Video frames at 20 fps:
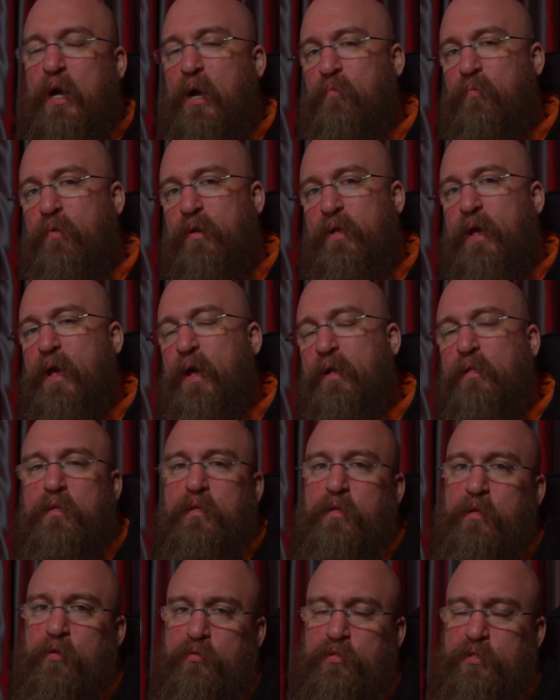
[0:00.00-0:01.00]
I went ahead
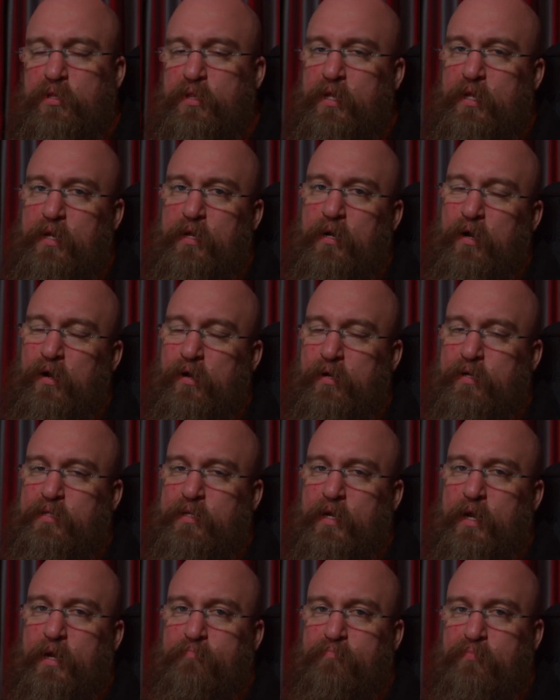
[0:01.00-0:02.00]
and used the
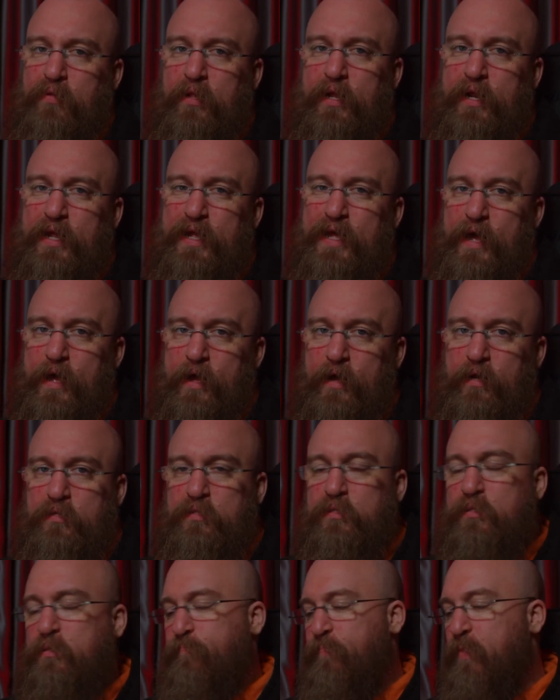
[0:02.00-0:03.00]
Archetype Pliny
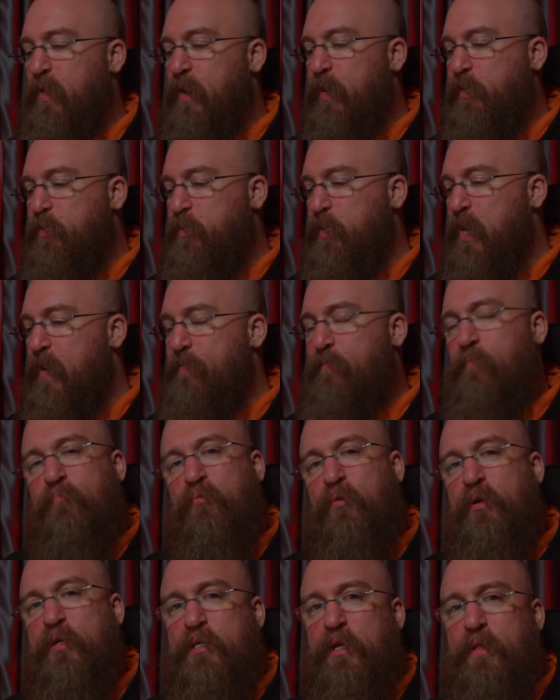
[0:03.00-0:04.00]
X, and actually I have a
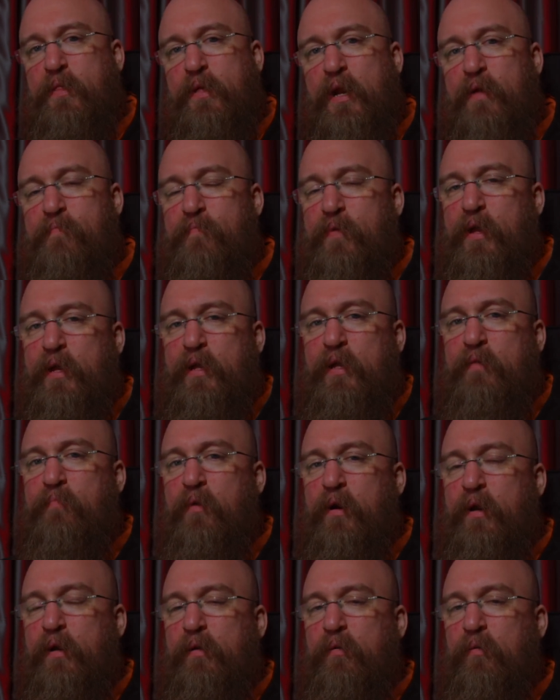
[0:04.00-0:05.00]
preset that I made in
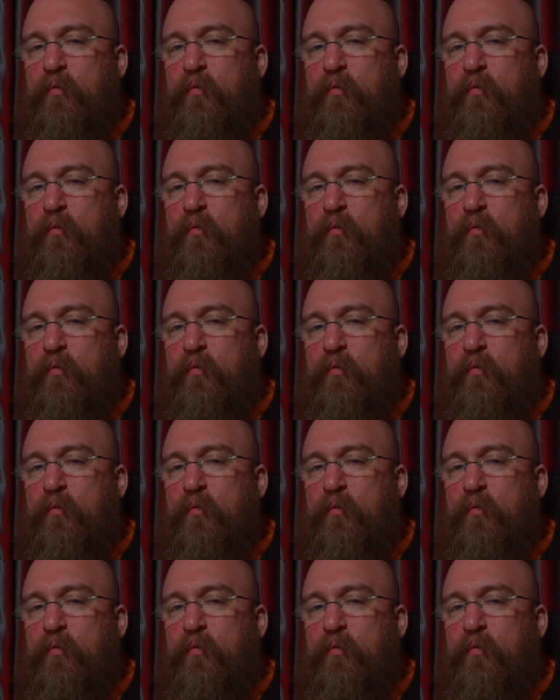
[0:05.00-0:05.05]
my